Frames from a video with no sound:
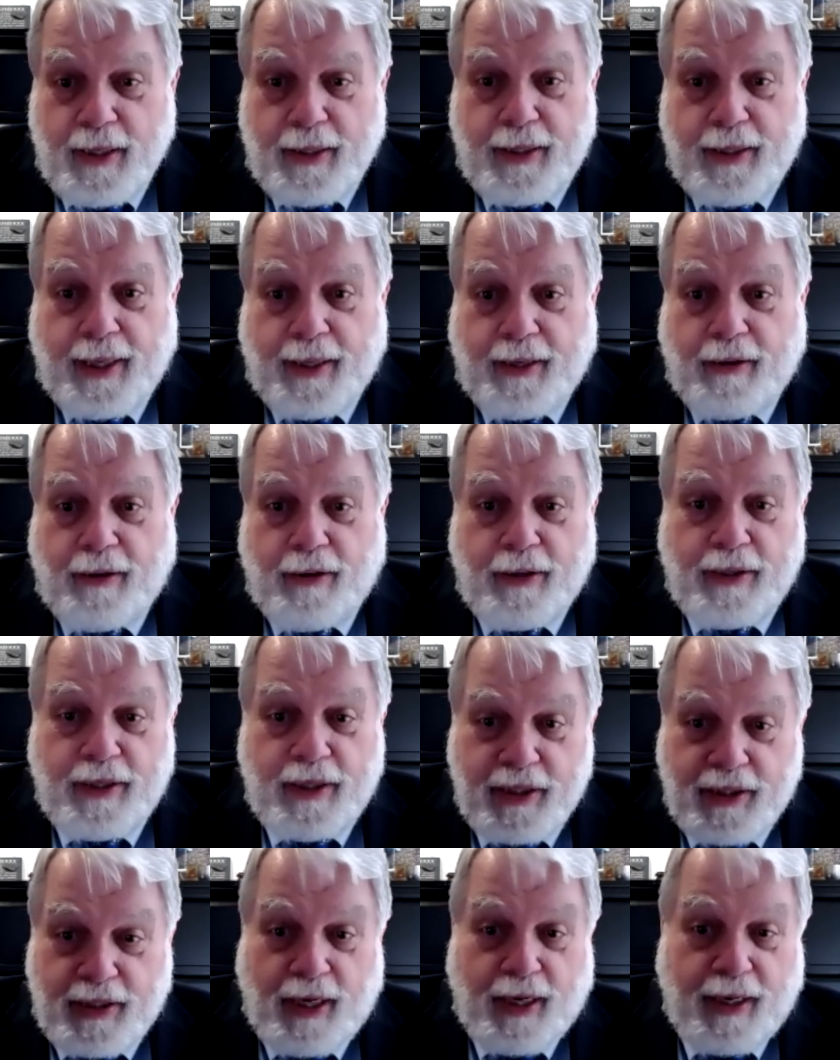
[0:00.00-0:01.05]
that are
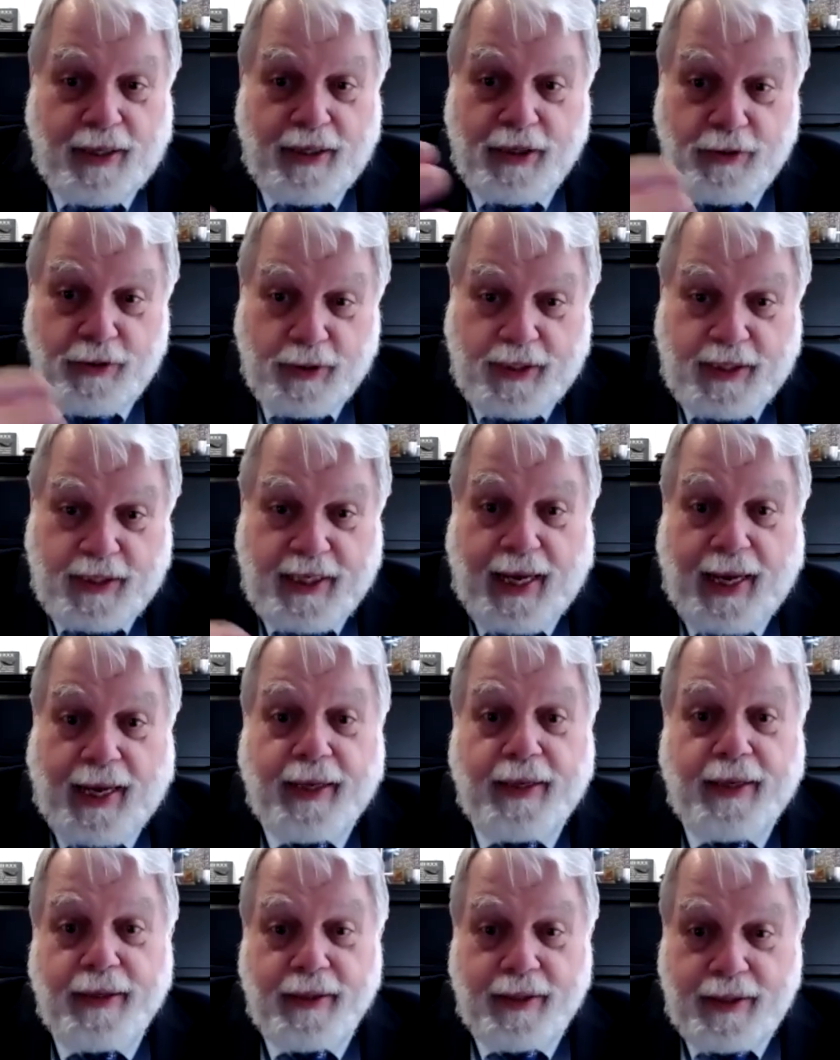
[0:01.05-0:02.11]
designed to attack
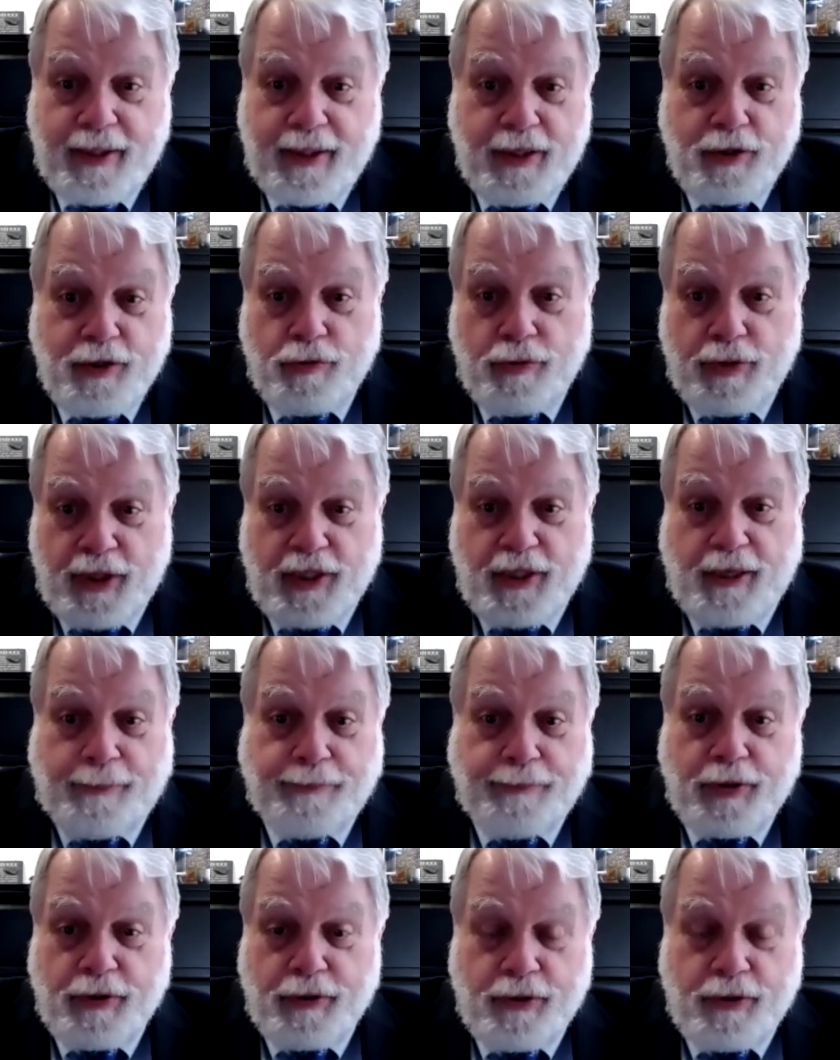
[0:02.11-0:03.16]
these
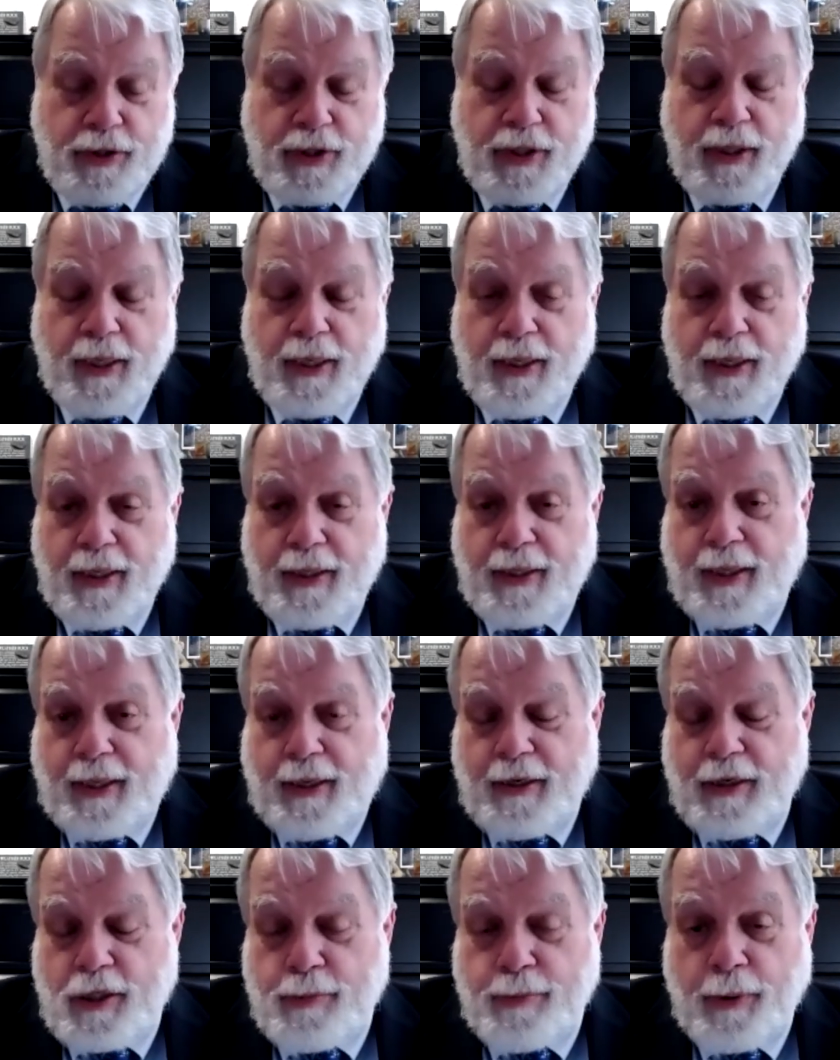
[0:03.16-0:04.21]
receptors that I
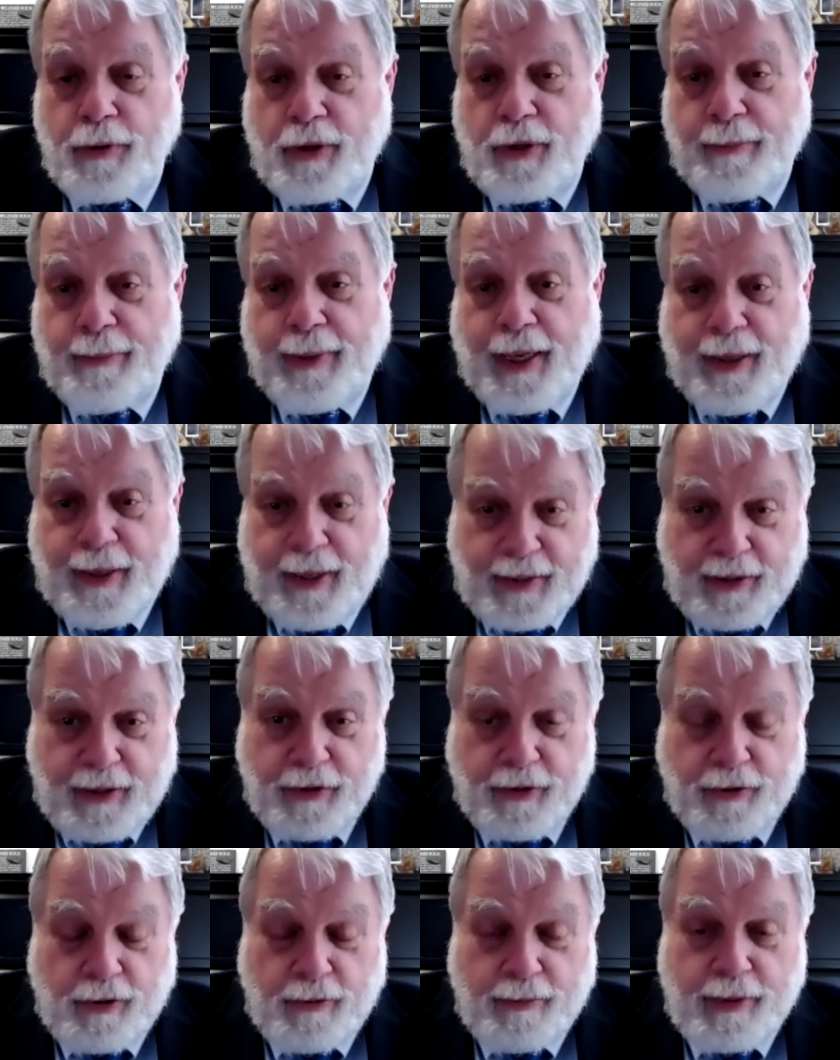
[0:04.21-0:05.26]
spoke about at the
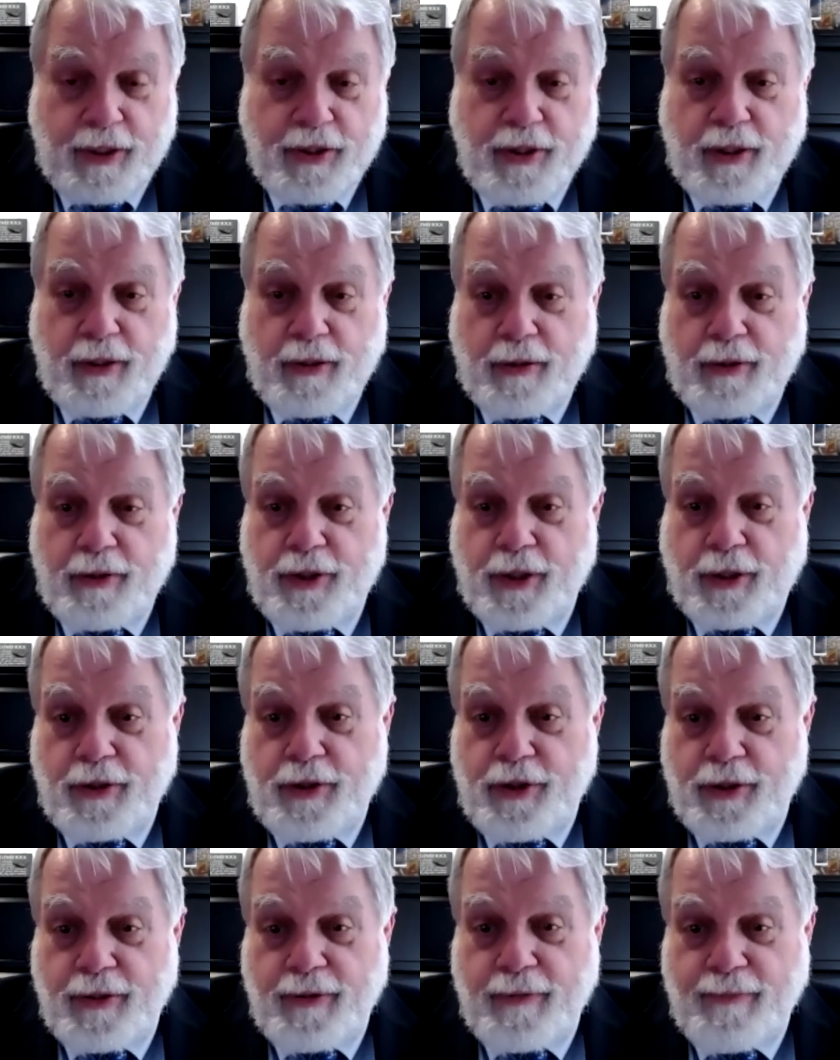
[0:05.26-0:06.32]
neuromuscular
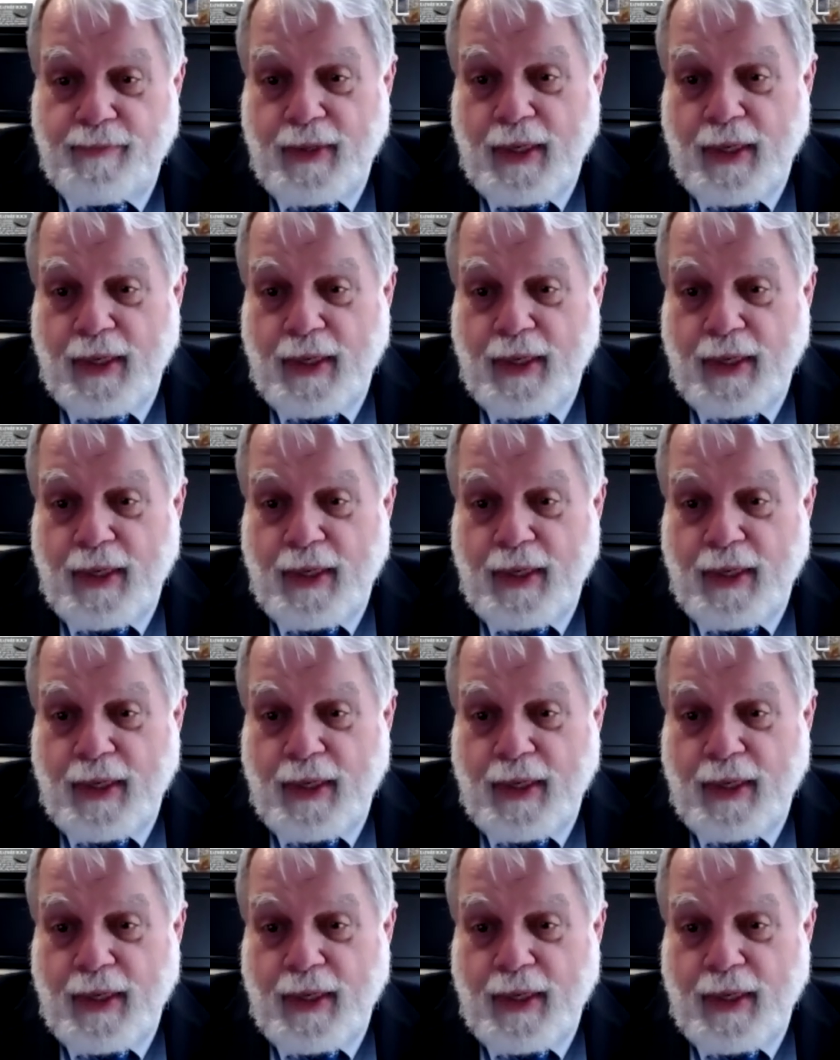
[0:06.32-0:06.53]
junction.